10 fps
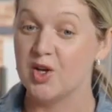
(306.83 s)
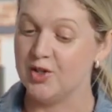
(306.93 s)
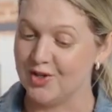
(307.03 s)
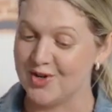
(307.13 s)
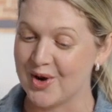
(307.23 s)

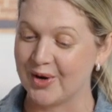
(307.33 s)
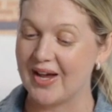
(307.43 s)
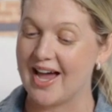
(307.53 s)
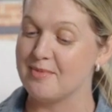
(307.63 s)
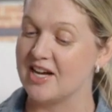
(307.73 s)
You know
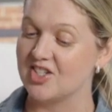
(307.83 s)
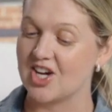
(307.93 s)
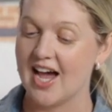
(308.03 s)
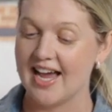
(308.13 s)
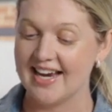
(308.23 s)
how much
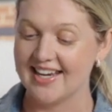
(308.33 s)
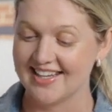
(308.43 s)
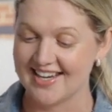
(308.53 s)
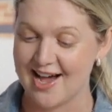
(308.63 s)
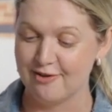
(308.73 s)
I
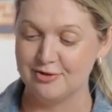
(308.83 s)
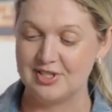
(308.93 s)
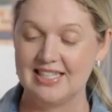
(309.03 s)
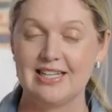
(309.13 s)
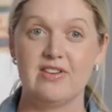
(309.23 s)
love
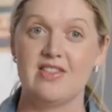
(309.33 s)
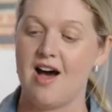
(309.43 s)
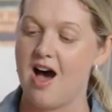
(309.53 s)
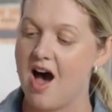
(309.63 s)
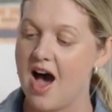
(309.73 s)
to live in the
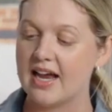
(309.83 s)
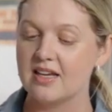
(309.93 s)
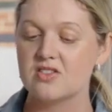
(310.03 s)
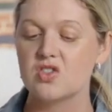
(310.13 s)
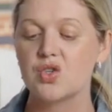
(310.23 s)

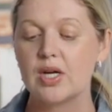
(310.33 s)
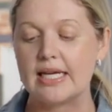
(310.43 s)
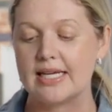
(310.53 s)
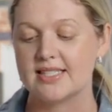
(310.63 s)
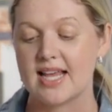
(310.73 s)
highest
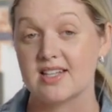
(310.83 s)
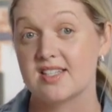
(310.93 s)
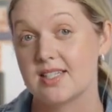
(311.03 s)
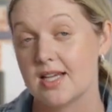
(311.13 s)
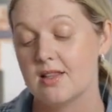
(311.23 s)
trees and
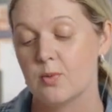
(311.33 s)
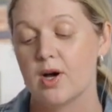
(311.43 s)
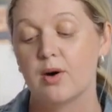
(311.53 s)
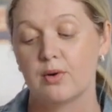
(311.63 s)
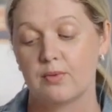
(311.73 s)
see the
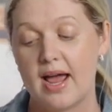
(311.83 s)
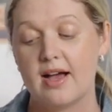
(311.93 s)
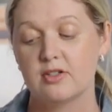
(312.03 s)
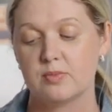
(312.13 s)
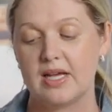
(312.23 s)
world
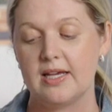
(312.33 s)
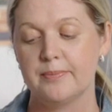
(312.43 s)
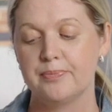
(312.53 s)
around me.